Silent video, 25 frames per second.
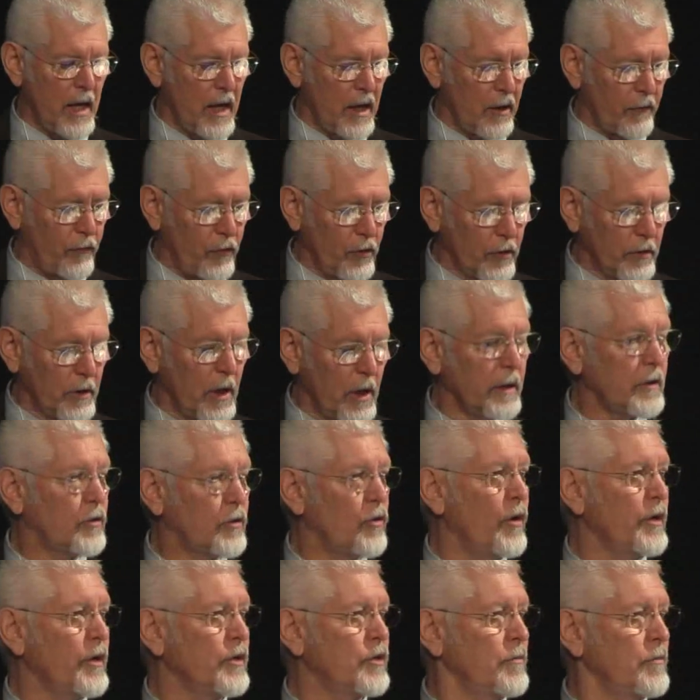if you're not
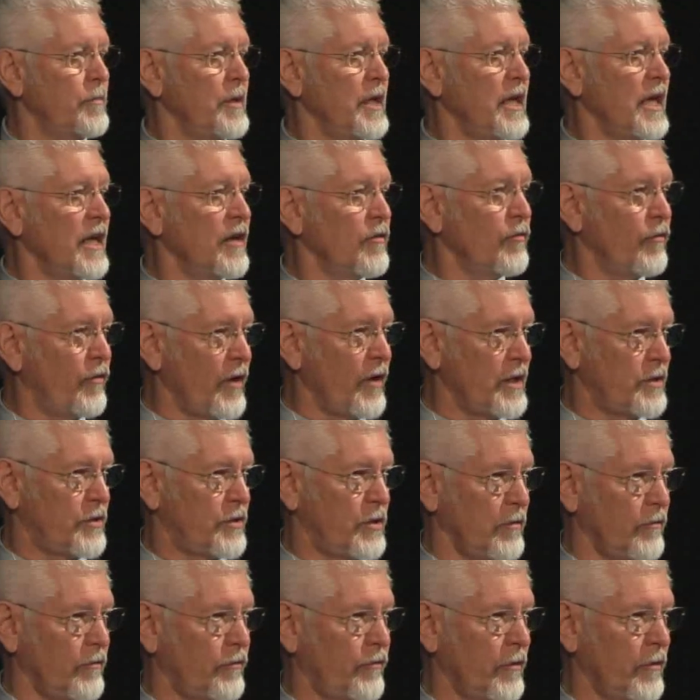going to be
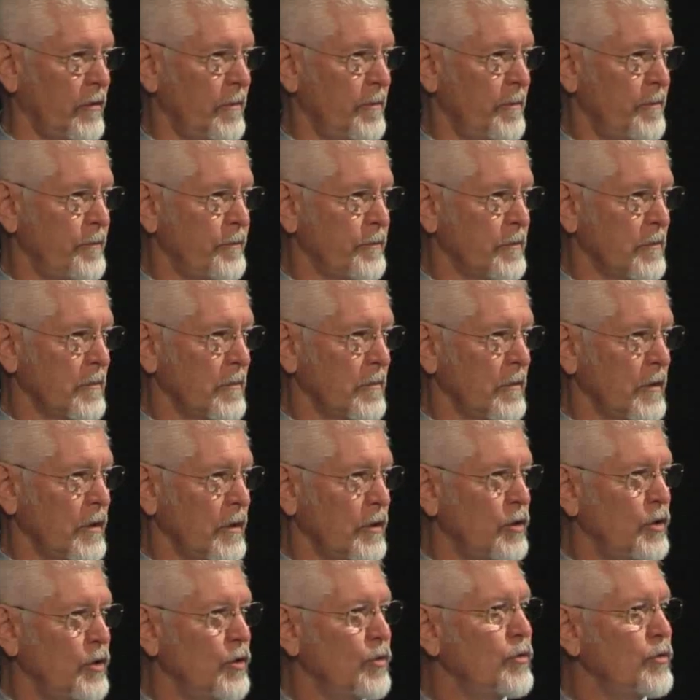invasive,
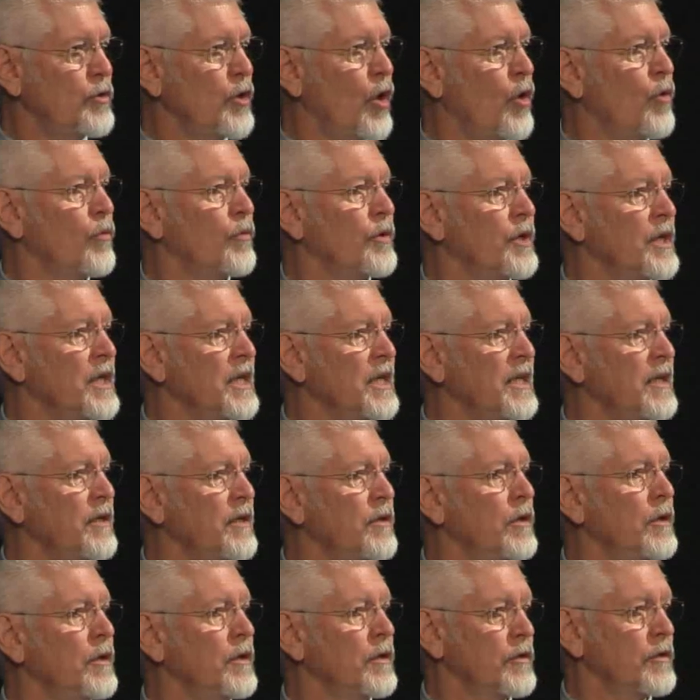you don't
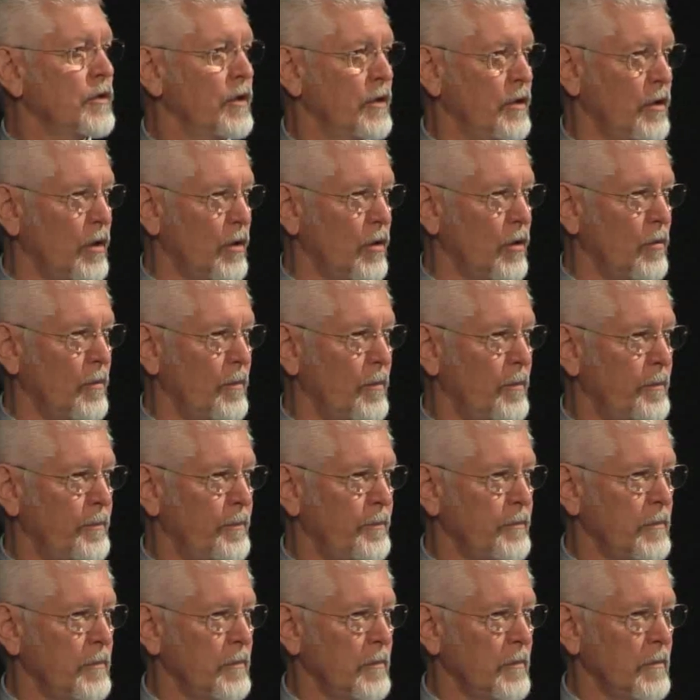need to know.
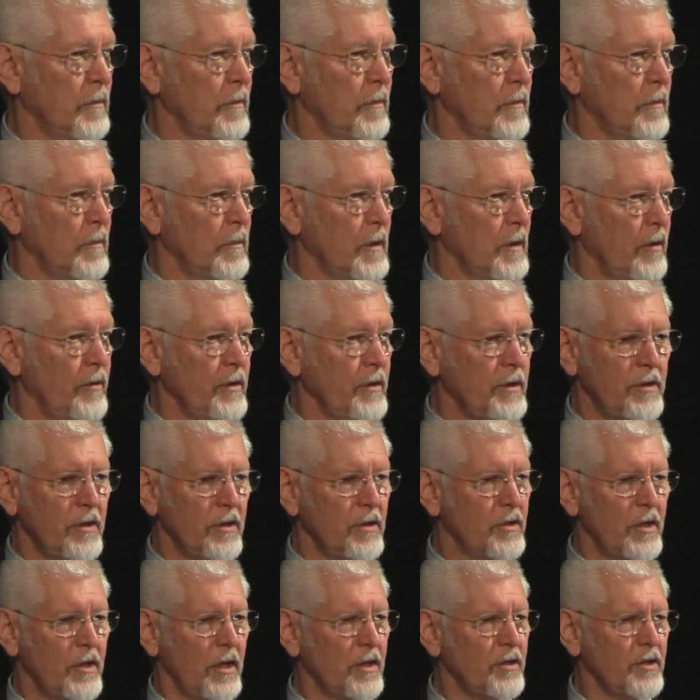Now, this
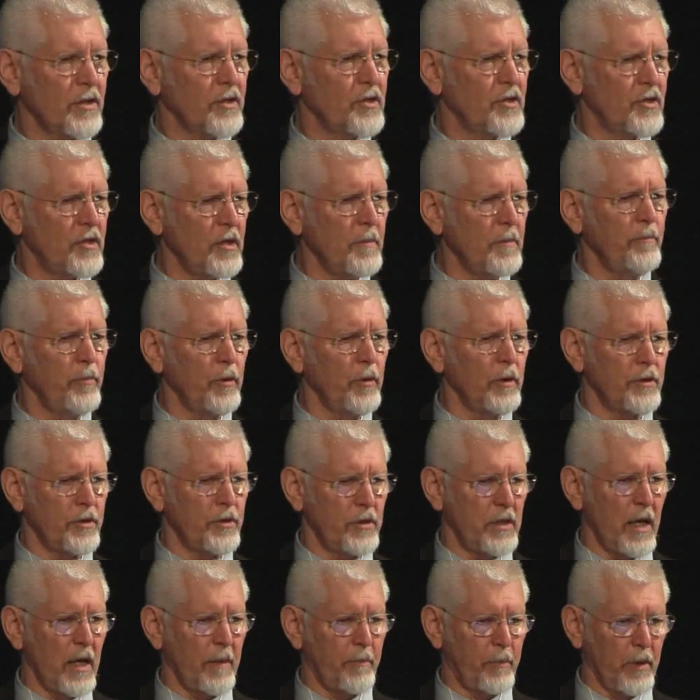is such a simple
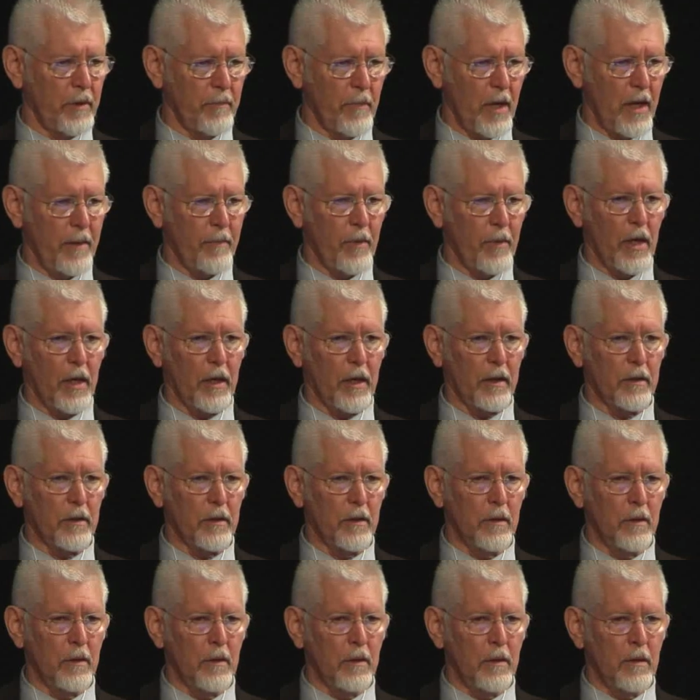step in my mind,
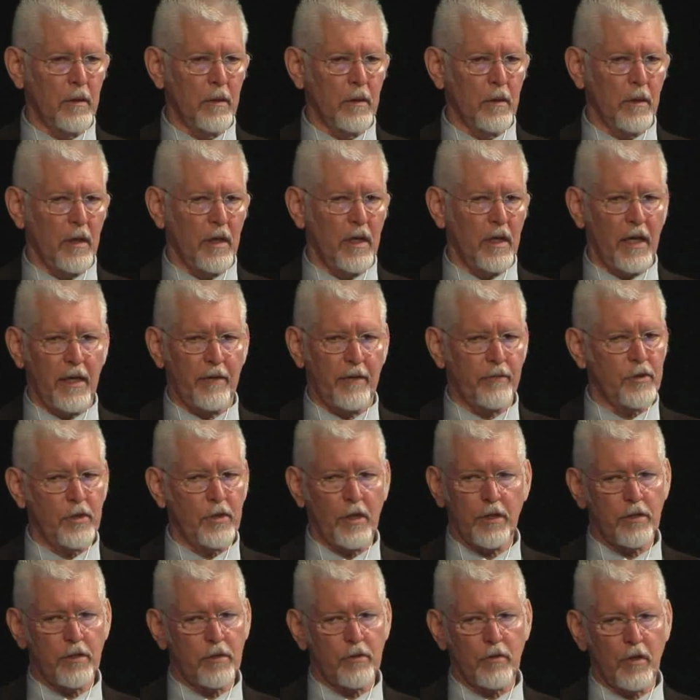and I have
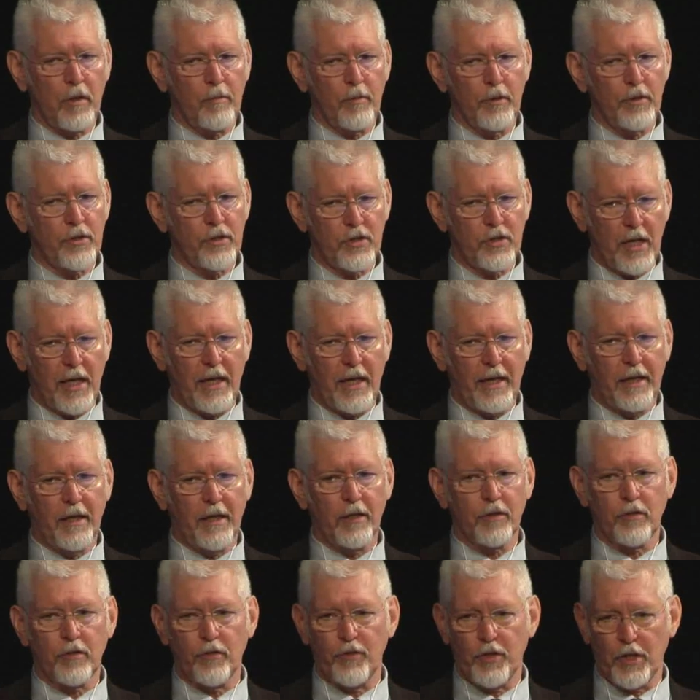such trouble selling
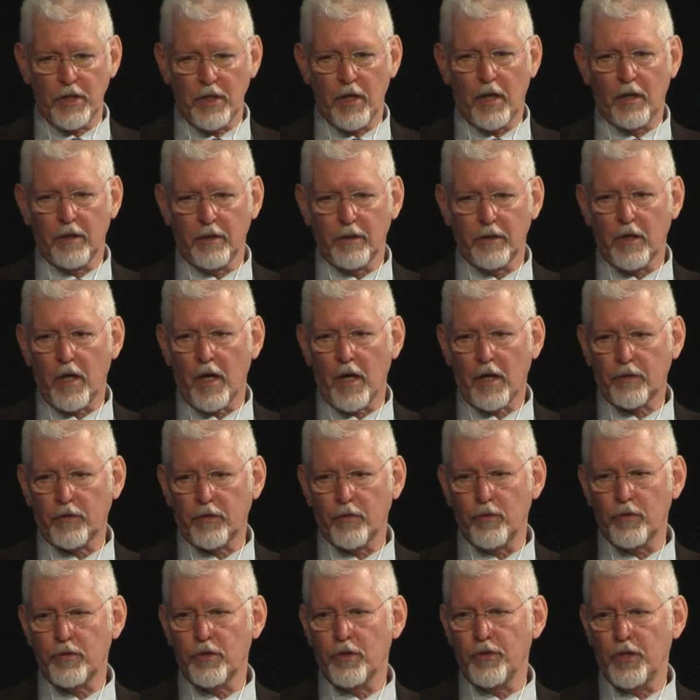it to the young
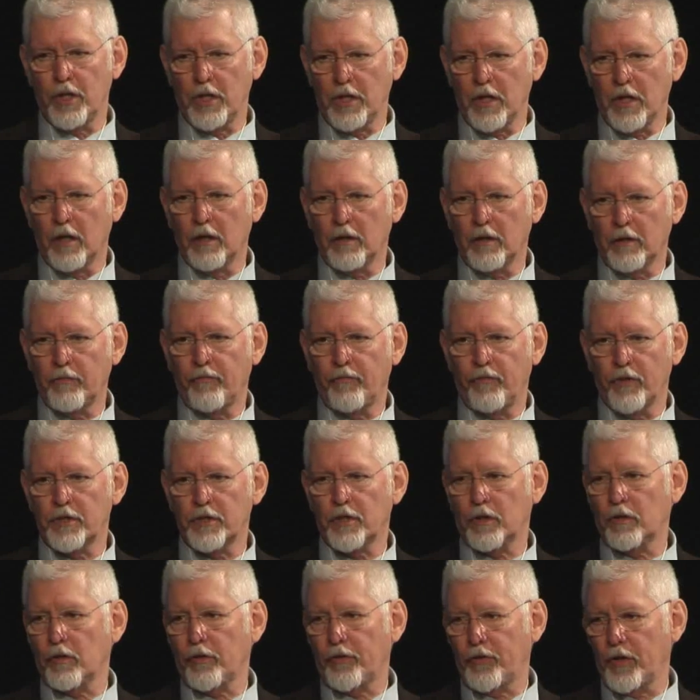doctors and the young
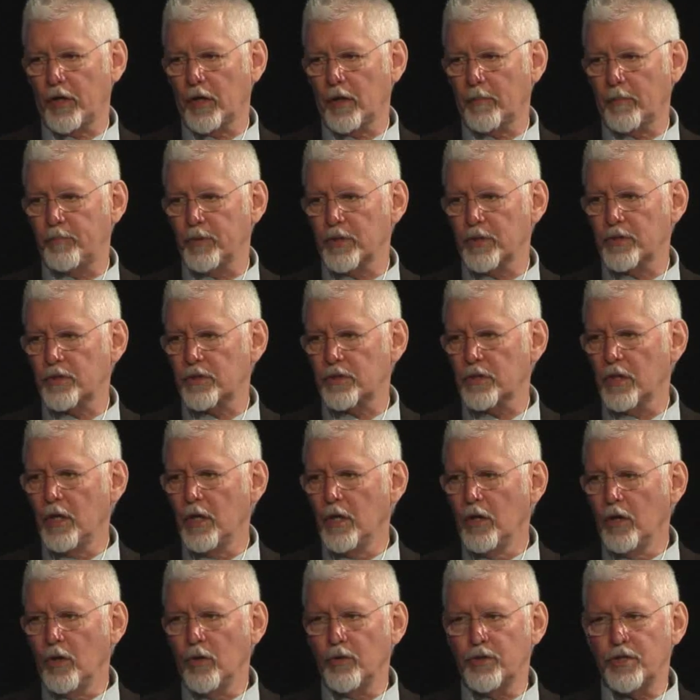physical therapists
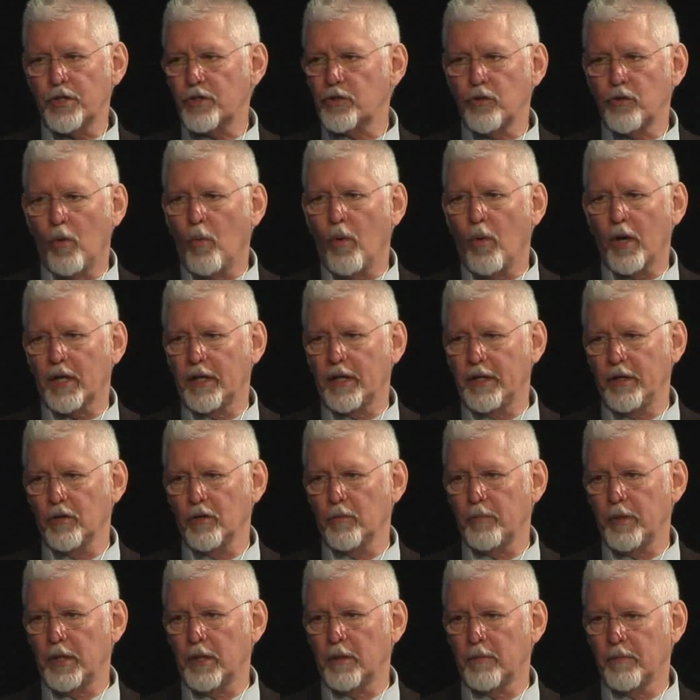who just don't want to
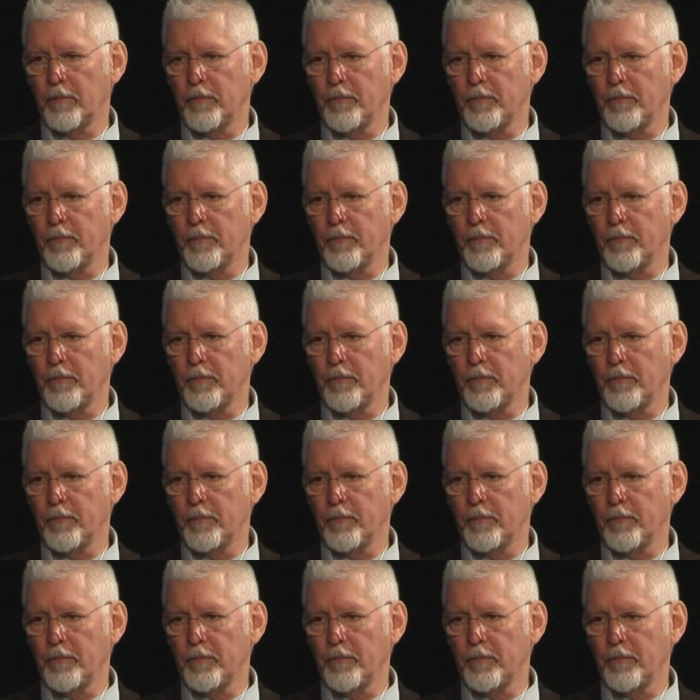hear me.